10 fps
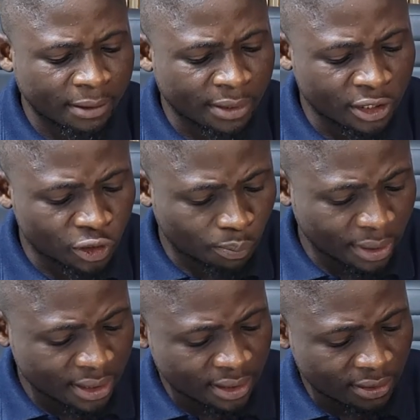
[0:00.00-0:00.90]
how many
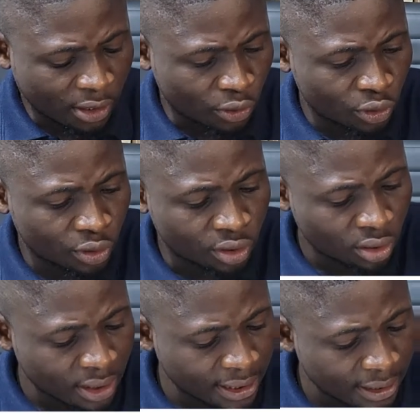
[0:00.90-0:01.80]
topics you are going to
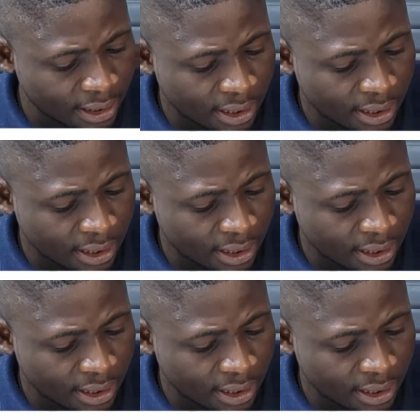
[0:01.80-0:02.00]
study